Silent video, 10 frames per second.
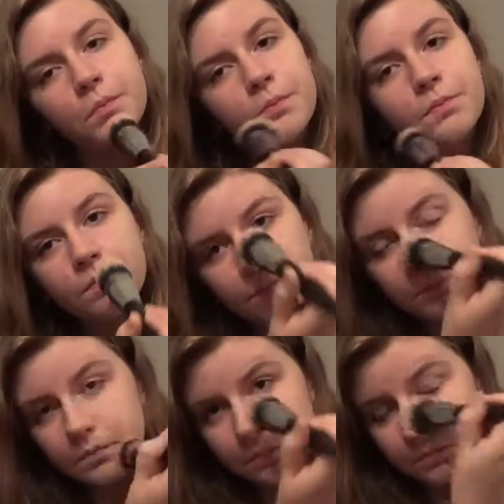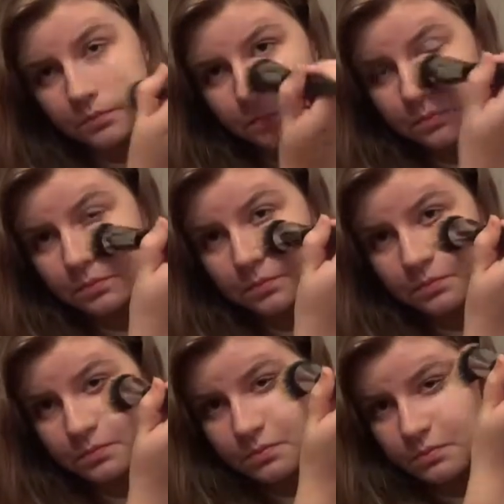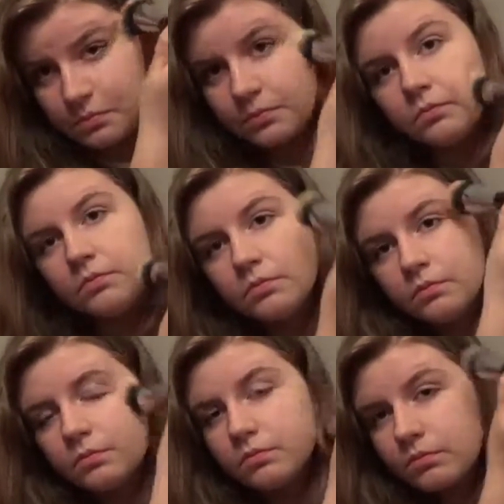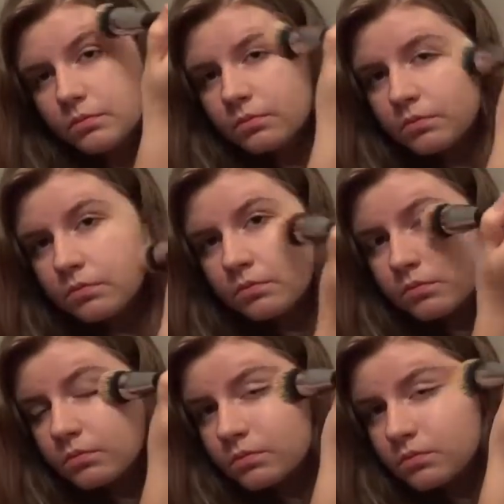[no speech]